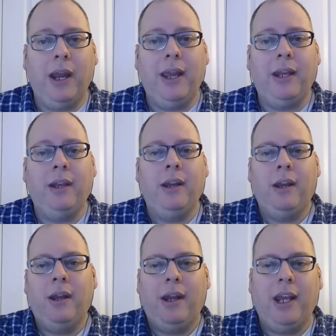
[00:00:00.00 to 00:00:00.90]
And then
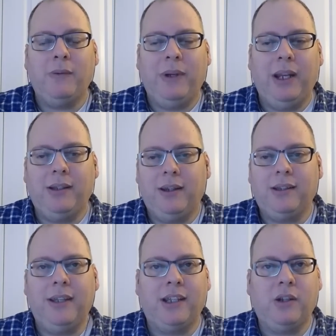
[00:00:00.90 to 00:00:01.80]
as we get into
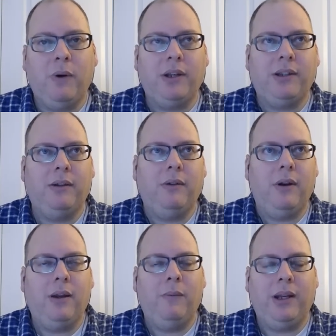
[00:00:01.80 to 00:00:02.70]
this next
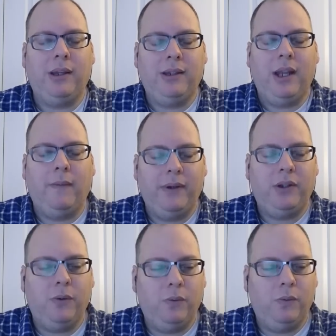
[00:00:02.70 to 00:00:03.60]
question, we can delve
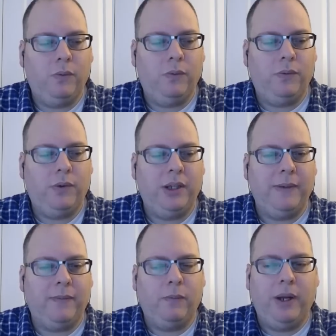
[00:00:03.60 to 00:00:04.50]
into the
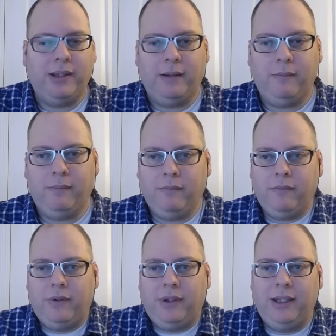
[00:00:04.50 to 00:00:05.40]
different ways that
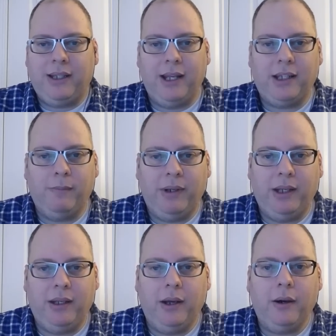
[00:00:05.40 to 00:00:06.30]
these guys could
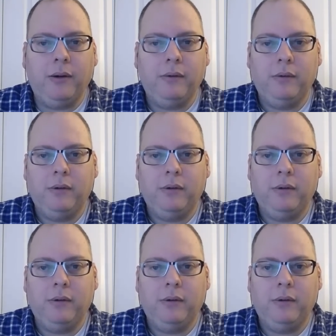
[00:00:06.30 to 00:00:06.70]
be in there.